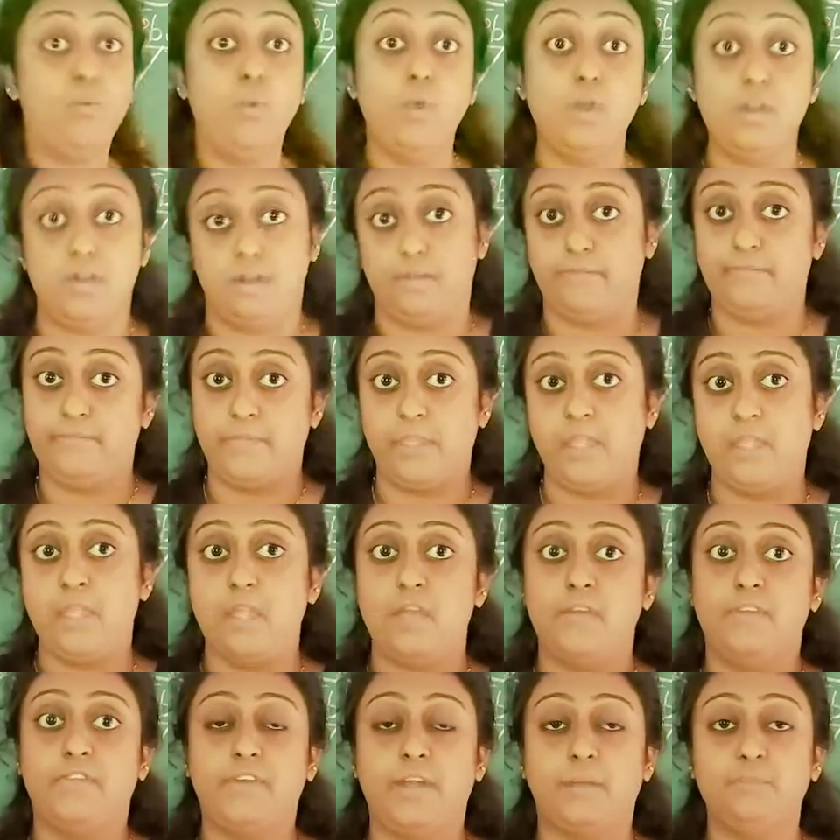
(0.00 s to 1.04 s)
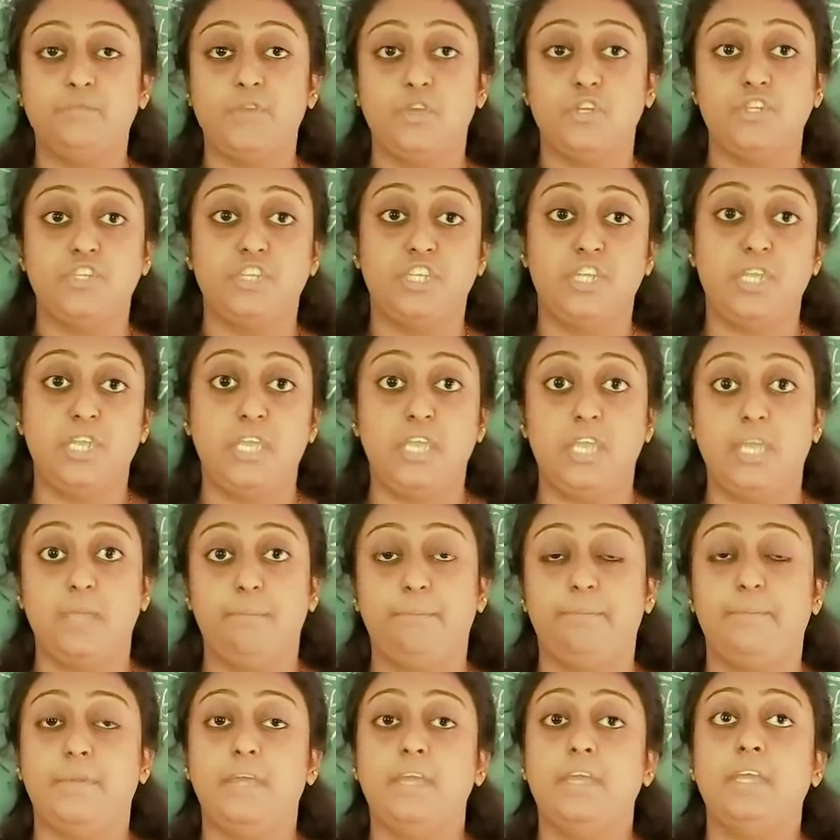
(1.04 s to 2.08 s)
Wool from your
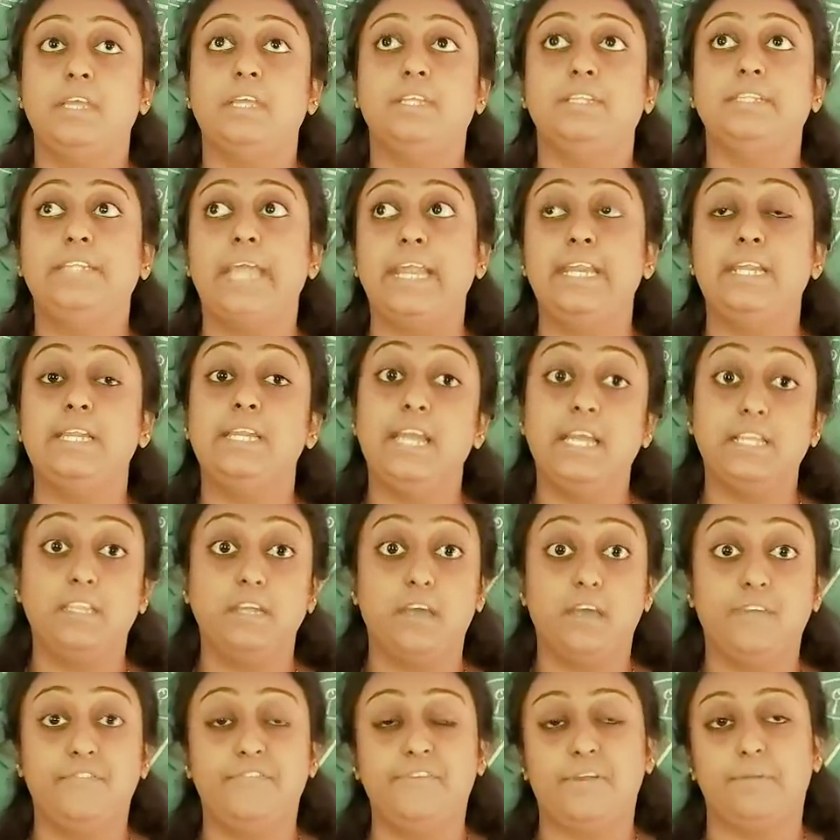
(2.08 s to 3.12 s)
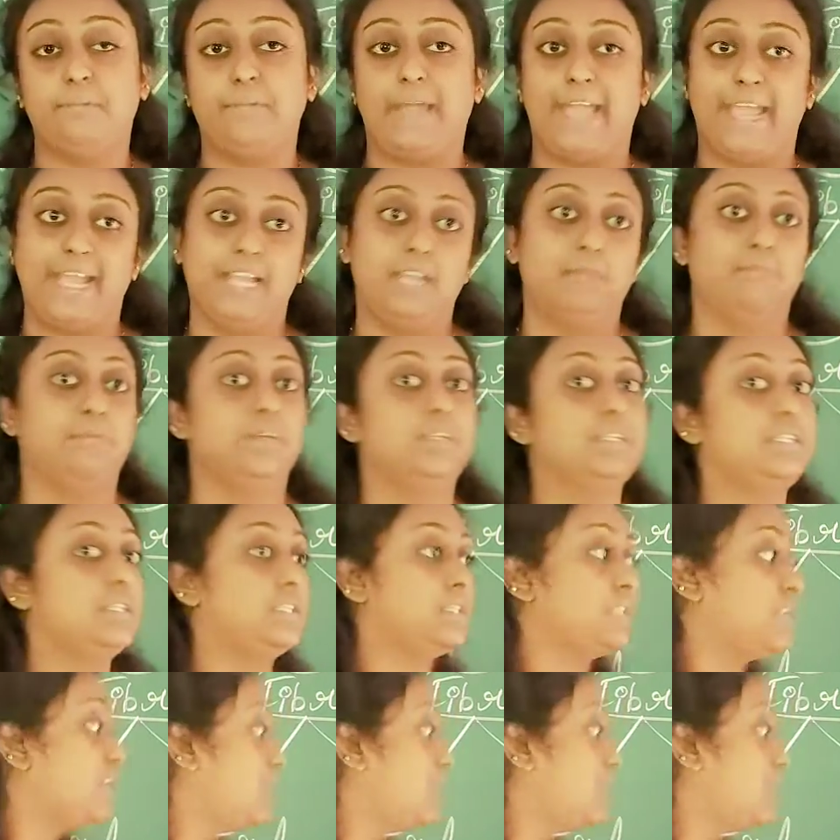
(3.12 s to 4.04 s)
sheep, then leather from animals.